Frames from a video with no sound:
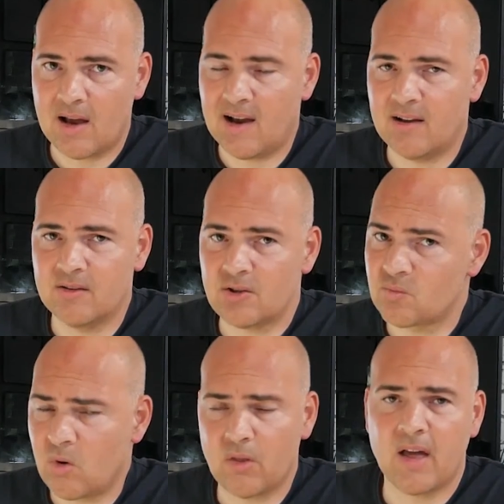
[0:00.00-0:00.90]
and
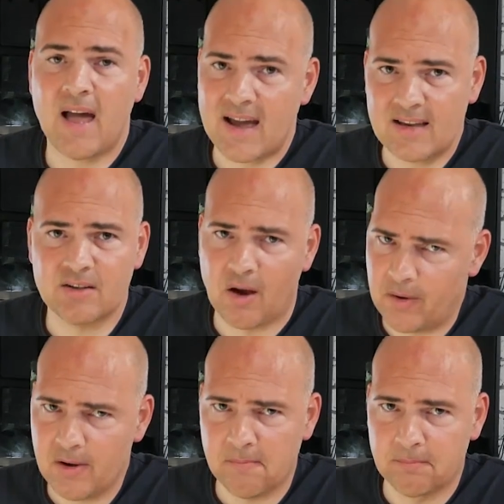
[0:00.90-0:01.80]
just what the heck is
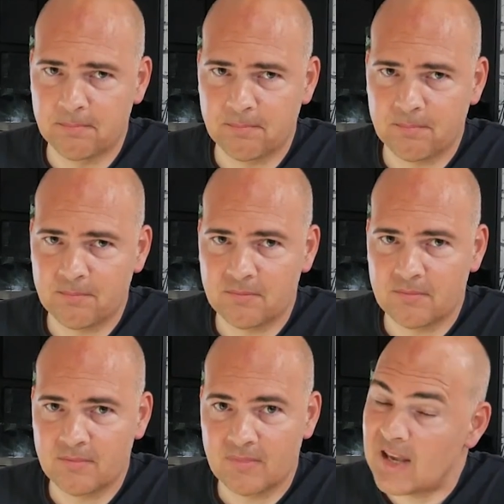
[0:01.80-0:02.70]
going on.
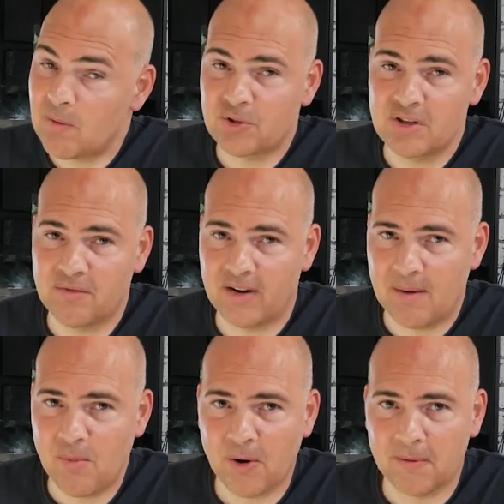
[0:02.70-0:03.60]
Keep watching to find
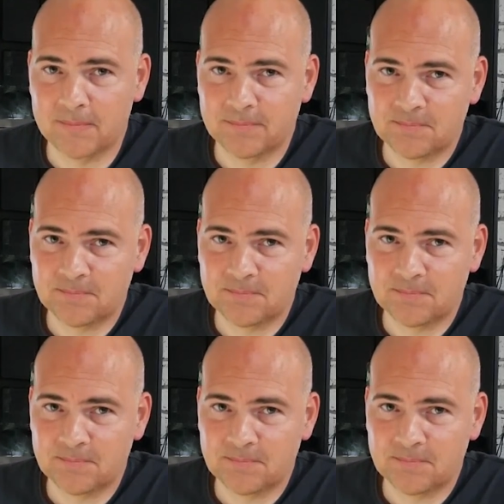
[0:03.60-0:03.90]
out more.